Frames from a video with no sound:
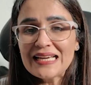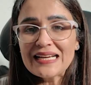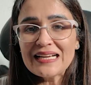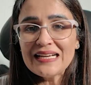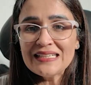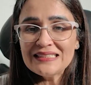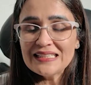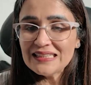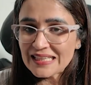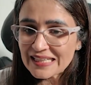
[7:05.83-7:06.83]
click at
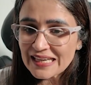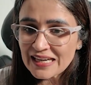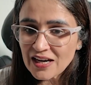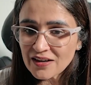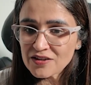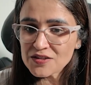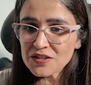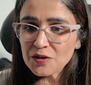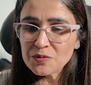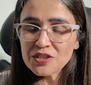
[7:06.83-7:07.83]
the link in our
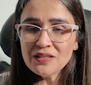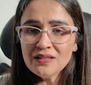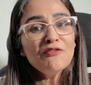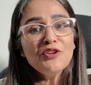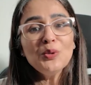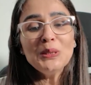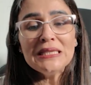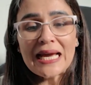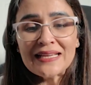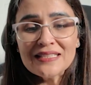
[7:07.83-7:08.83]
description. If you
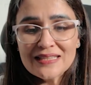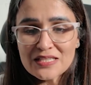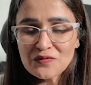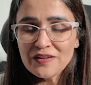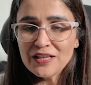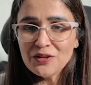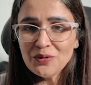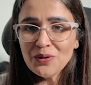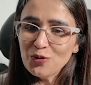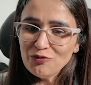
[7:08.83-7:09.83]
liked this video,
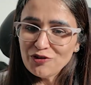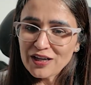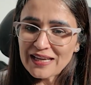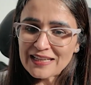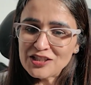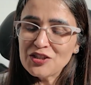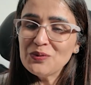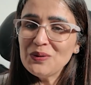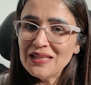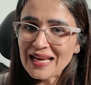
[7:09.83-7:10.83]
don't forget
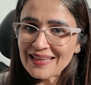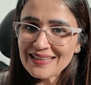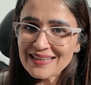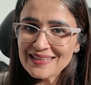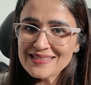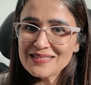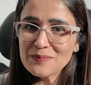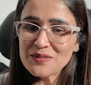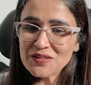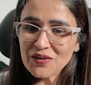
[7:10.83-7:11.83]
to like,
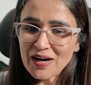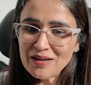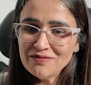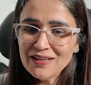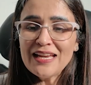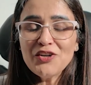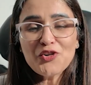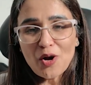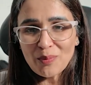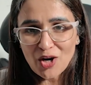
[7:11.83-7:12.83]
subscribe, and
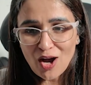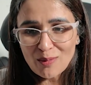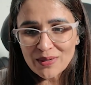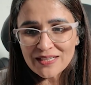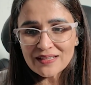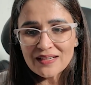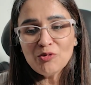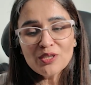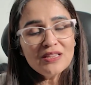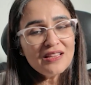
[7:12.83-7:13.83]
drop a comment. I
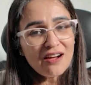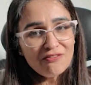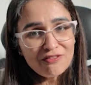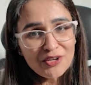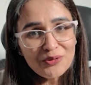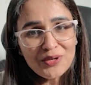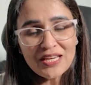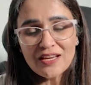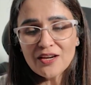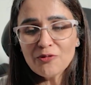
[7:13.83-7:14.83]
would love to
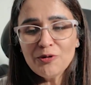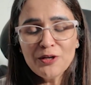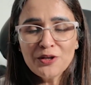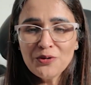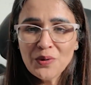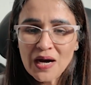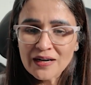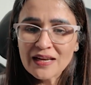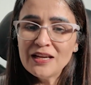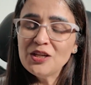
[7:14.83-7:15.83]
hear where you
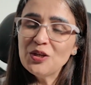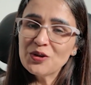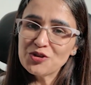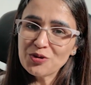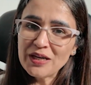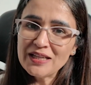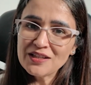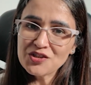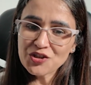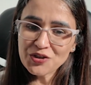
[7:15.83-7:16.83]
are in your trading